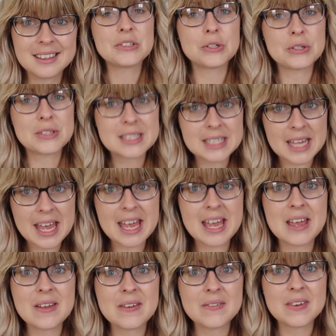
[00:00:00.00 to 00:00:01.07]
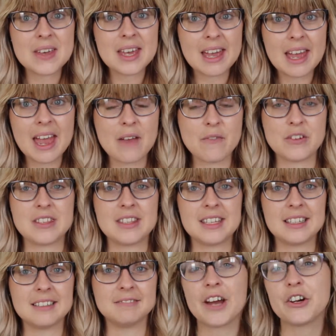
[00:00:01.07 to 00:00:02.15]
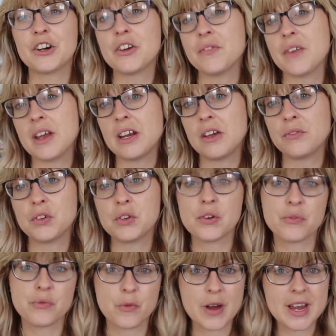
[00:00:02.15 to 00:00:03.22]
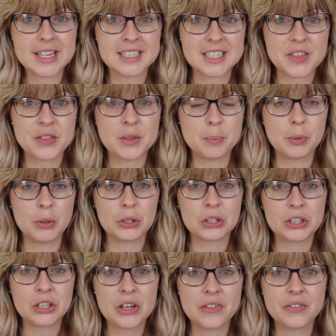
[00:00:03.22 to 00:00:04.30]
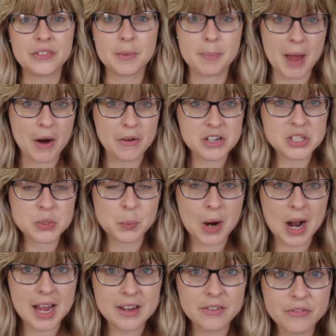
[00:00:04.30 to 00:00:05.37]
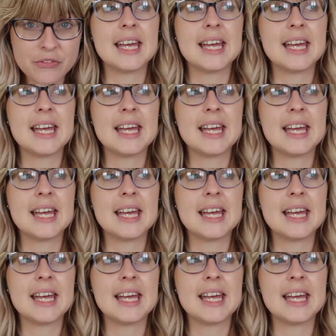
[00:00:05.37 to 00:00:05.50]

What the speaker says: So save everything. I don't know if any of you have read the book, The Paris Wife.